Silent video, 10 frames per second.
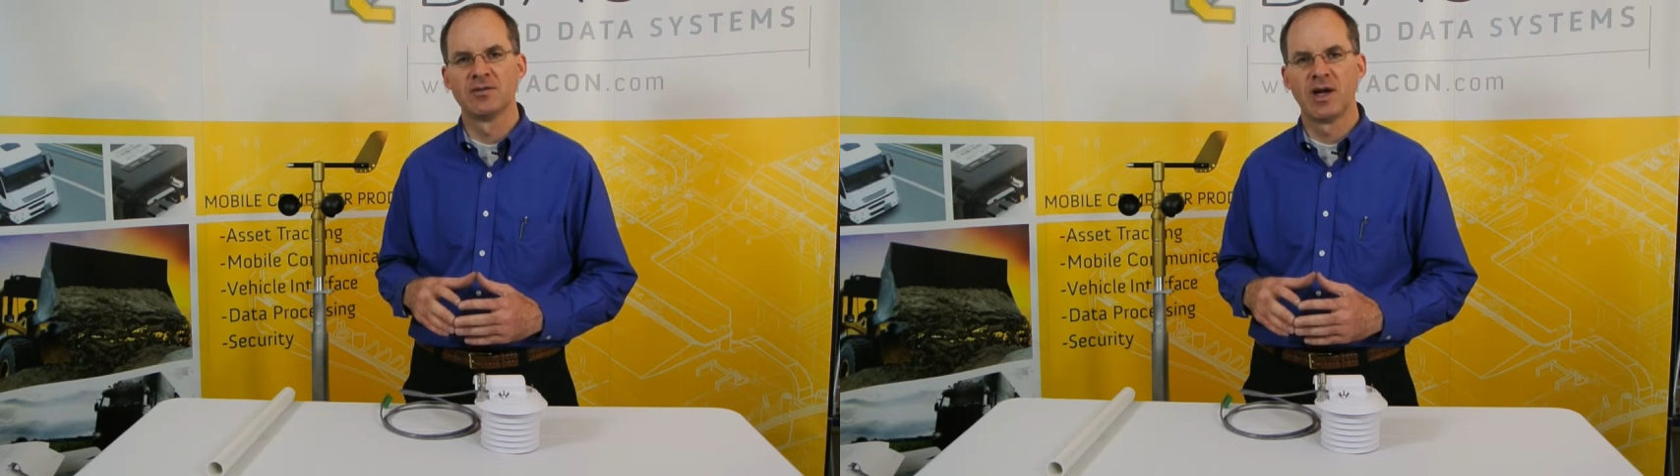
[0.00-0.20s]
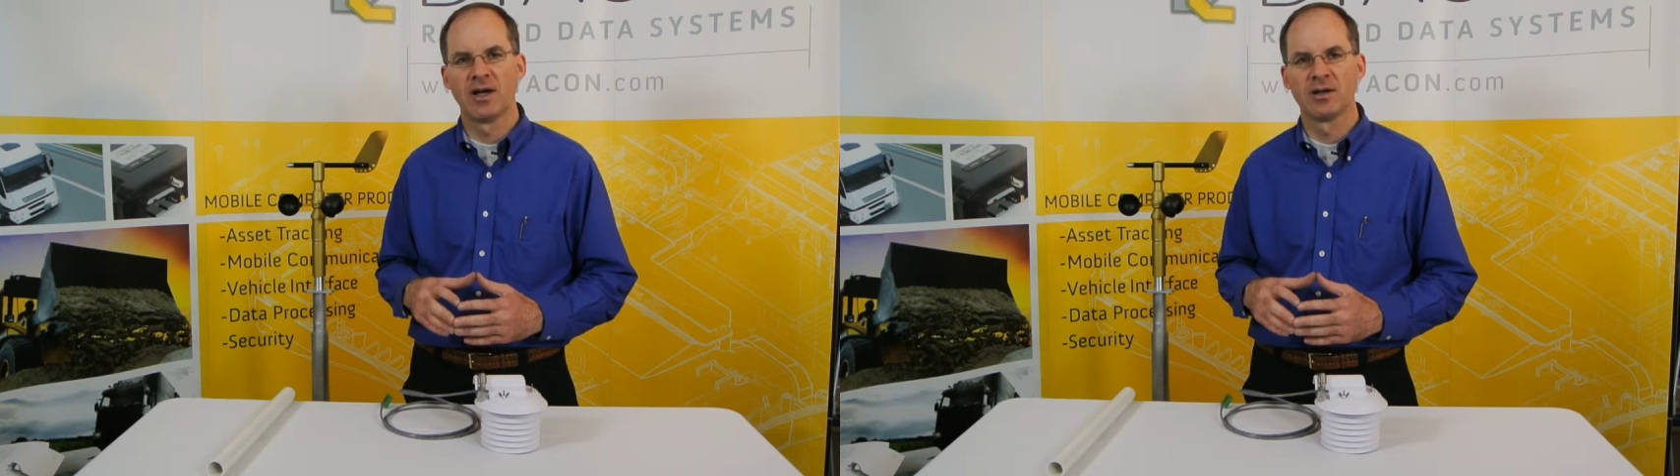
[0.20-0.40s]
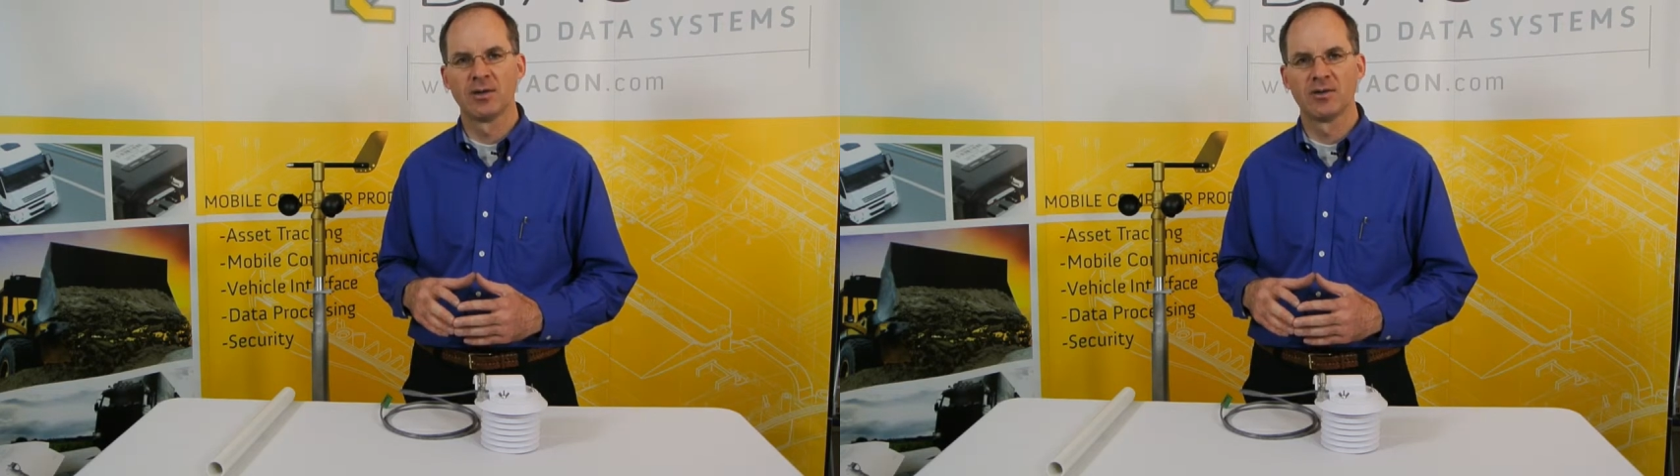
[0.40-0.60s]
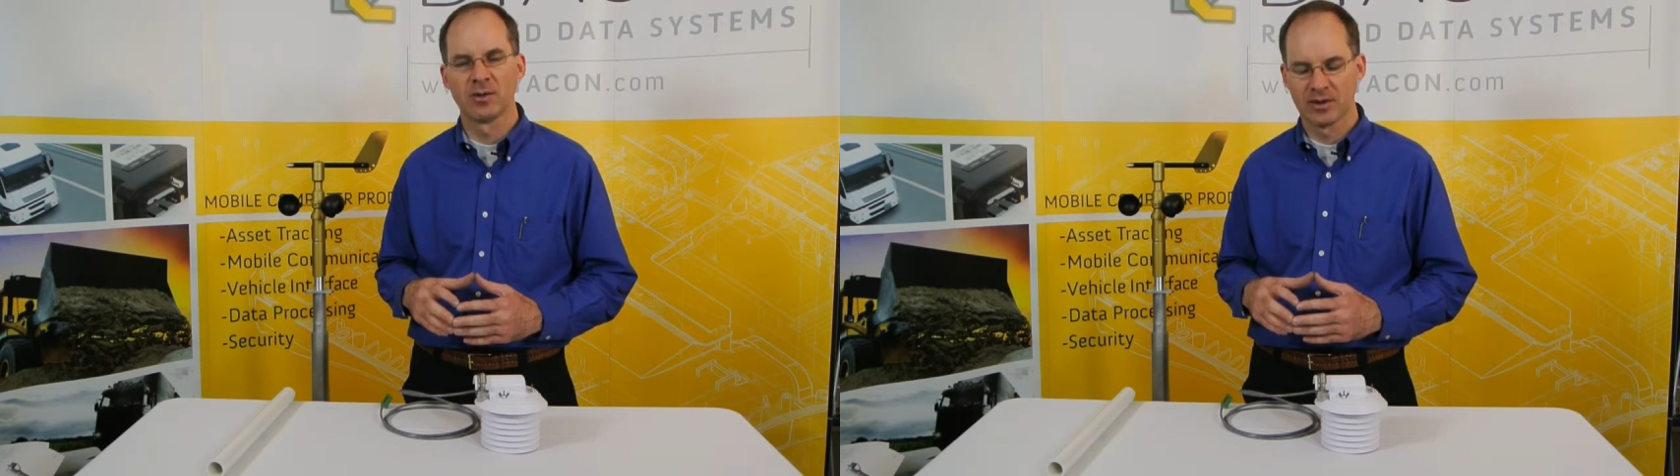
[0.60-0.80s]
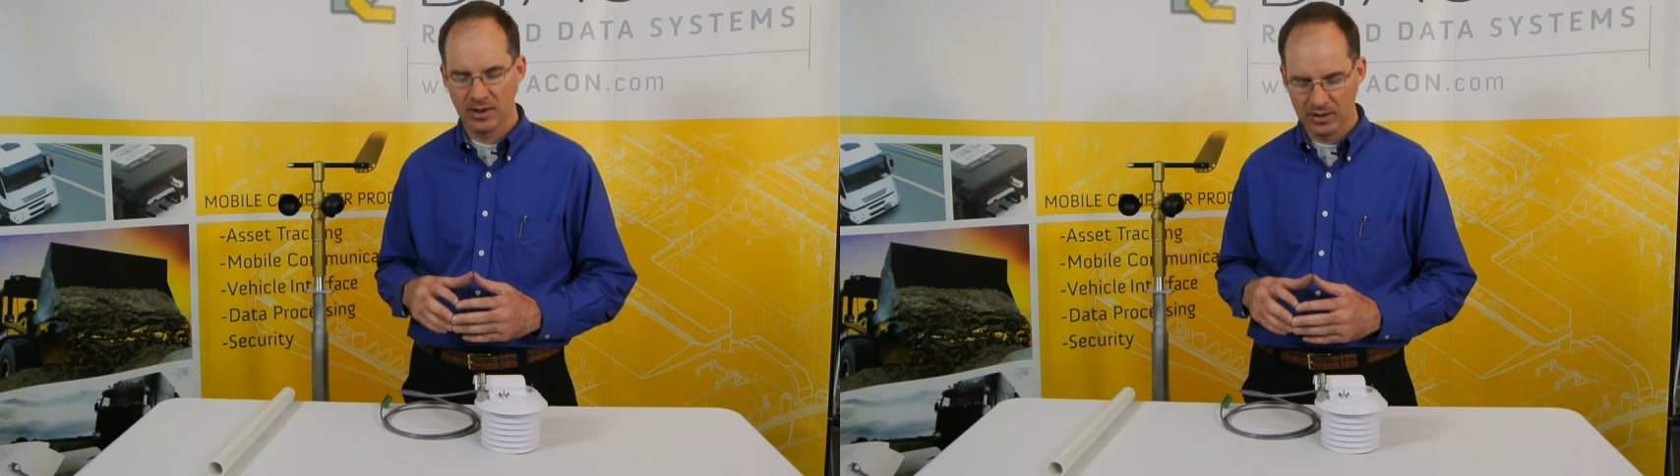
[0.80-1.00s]
value
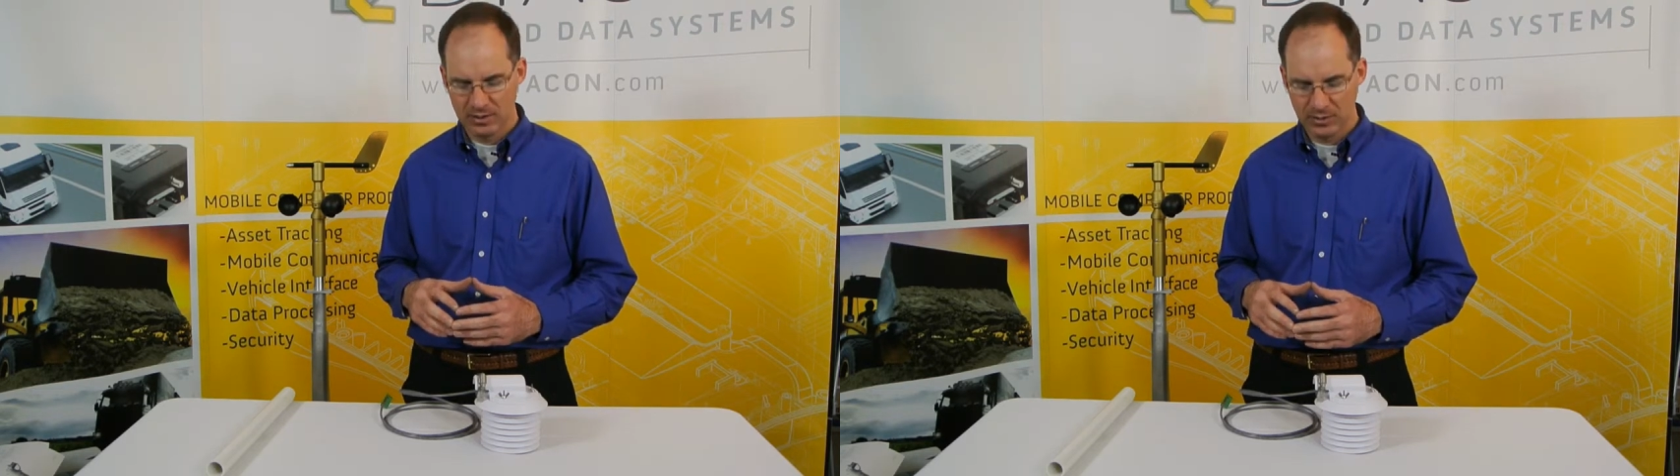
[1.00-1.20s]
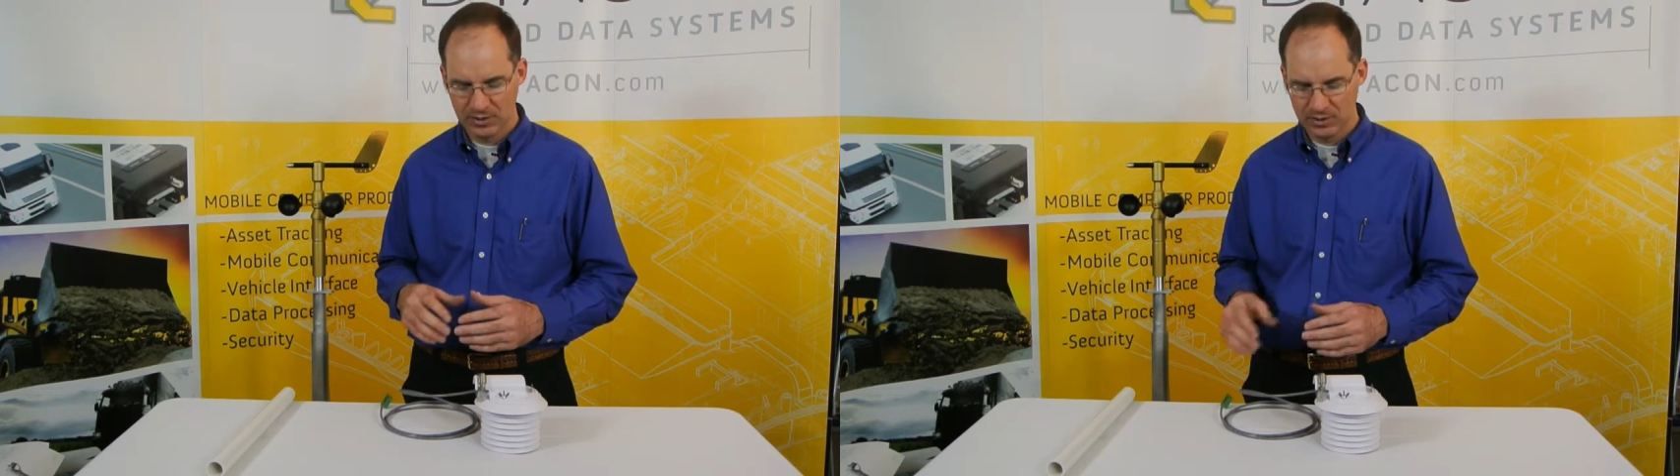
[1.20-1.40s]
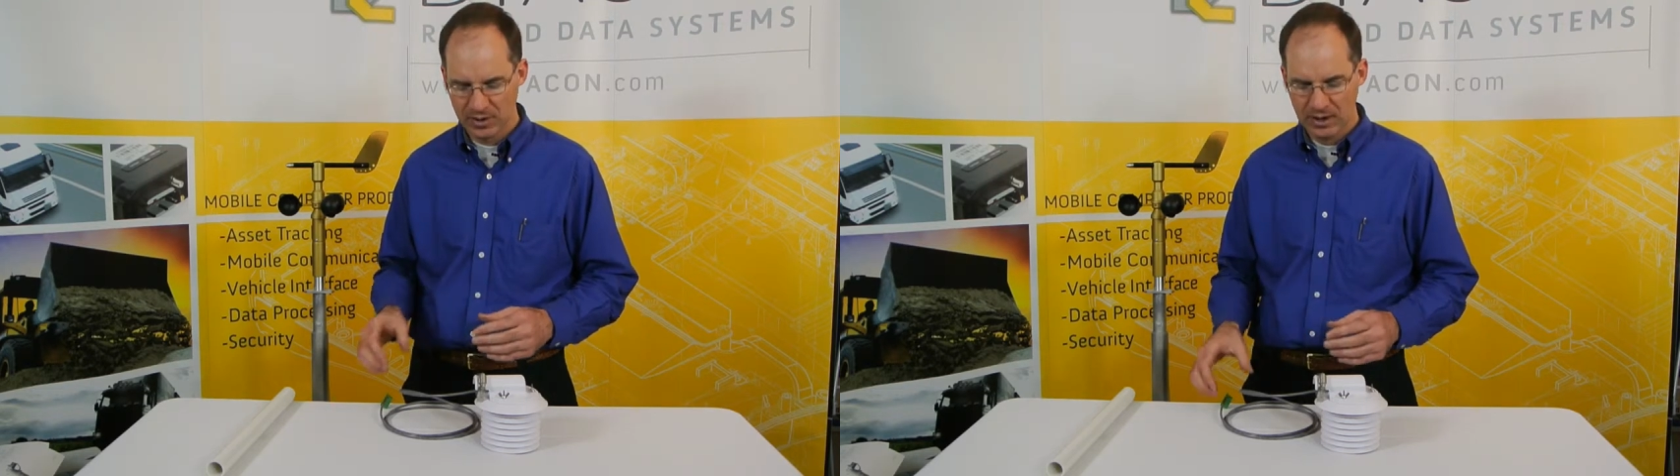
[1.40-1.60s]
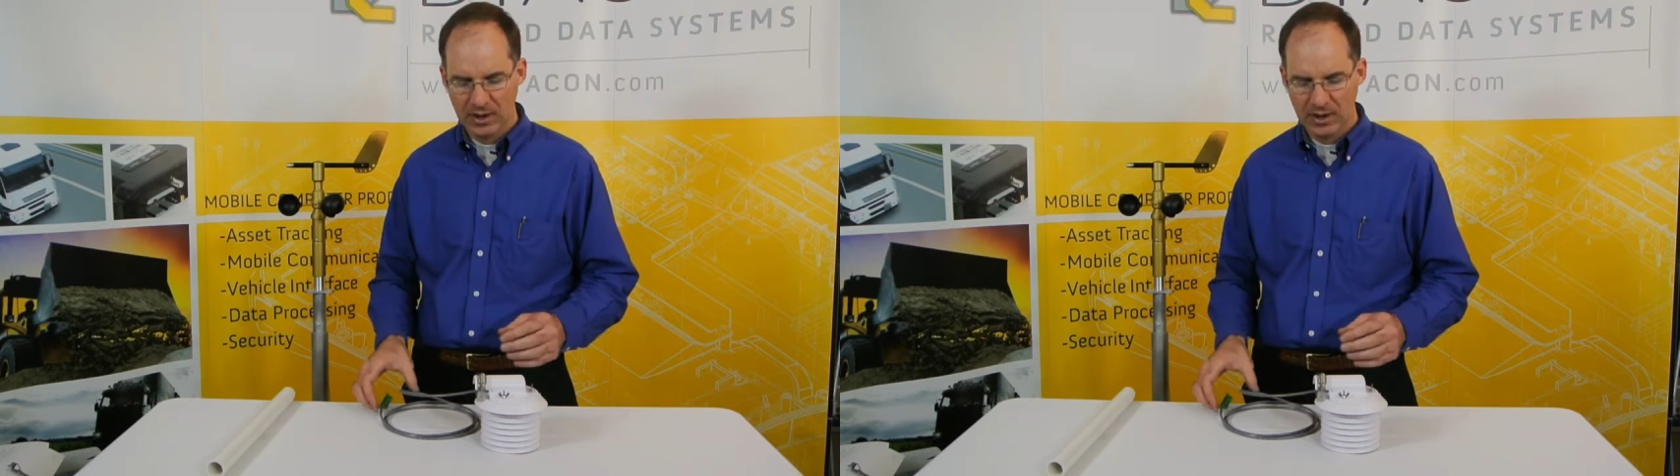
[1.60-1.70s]
for the customers.